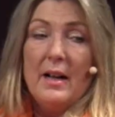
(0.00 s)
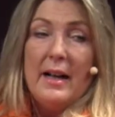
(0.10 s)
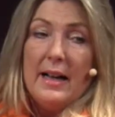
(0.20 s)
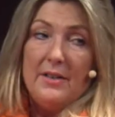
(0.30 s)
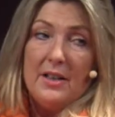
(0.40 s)

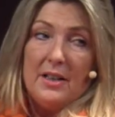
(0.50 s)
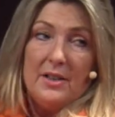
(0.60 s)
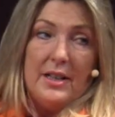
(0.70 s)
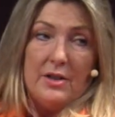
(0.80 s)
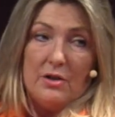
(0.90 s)
and the
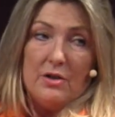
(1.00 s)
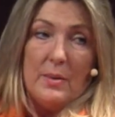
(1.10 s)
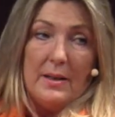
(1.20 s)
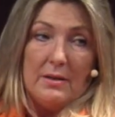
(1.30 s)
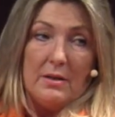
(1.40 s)
concessions
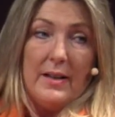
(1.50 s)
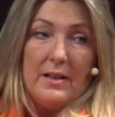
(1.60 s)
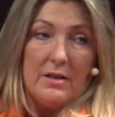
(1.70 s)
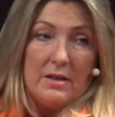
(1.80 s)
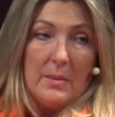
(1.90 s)
to excavate
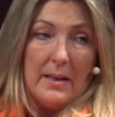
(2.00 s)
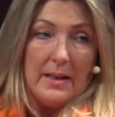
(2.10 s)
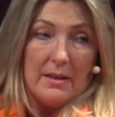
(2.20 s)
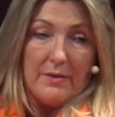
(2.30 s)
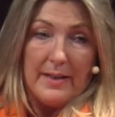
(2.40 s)
in somewhere
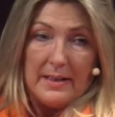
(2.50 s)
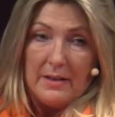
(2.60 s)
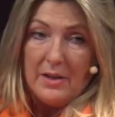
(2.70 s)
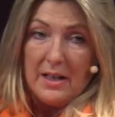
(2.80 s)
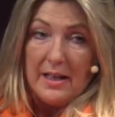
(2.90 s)
like the Valley
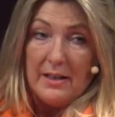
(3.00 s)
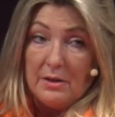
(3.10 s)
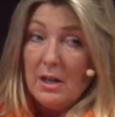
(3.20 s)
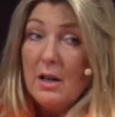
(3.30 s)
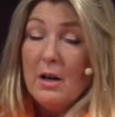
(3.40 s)
of the
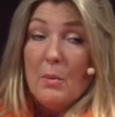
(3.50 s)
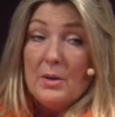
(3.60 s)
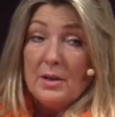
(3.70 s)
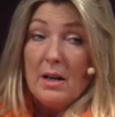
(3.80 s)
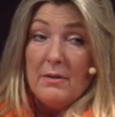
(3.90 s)
Kings
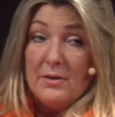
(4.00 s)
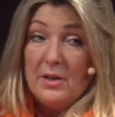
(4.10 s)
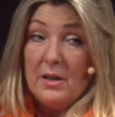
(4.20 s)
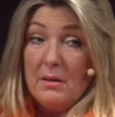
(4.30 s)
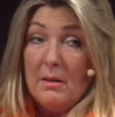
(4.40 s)
was
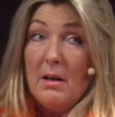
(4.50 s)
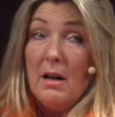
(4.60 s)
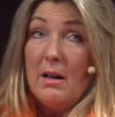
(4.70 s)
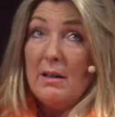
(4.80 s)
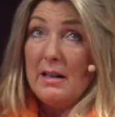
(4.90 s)
after
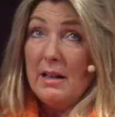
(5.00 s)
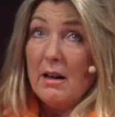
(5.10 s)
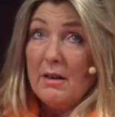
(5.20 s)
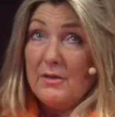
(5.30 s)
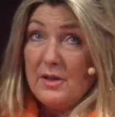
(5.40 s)

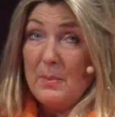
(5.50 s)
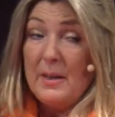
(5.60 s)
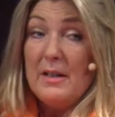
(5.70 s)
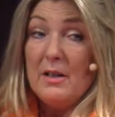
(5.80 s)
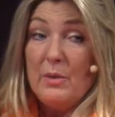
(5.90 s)
the
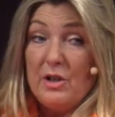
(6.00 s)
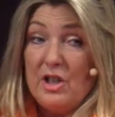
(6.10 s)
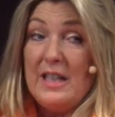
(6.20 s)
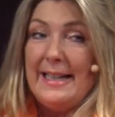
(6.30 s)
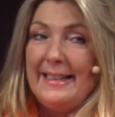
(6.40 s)
period in which
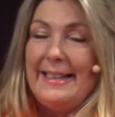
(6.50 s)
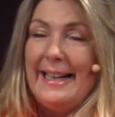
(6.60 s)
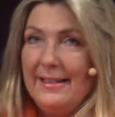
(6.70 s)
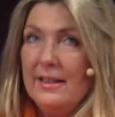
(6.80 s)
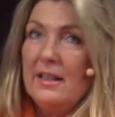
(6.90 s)
he had
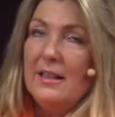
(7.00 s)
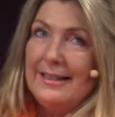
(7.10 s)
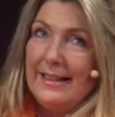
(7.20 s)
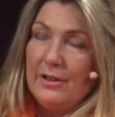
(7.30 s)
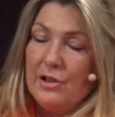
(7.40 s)
gained the
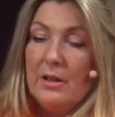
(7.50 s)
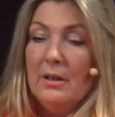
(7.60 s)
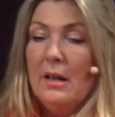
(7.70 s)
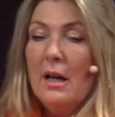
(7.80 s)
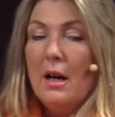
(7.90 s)
concession,
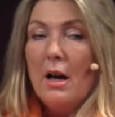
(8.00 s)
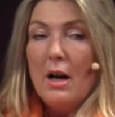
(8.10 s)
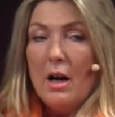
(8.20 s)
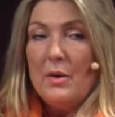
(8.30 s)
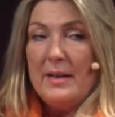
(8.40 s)

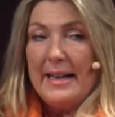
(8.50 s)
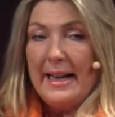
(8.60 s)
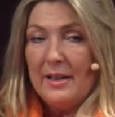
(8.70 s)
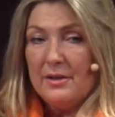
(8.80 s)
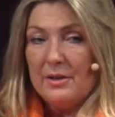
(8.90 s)
only
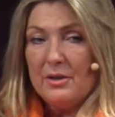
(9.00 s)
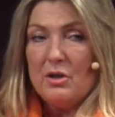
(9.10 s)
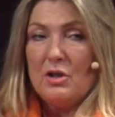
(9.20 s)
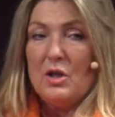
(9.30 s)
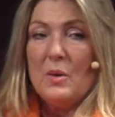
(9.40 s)
handed
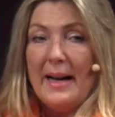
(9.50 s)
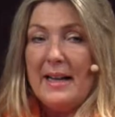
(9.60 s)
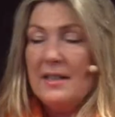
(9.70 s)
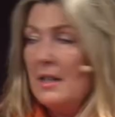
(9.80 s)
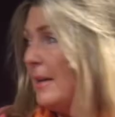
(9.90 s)
to
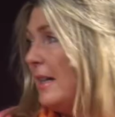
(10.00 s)
academic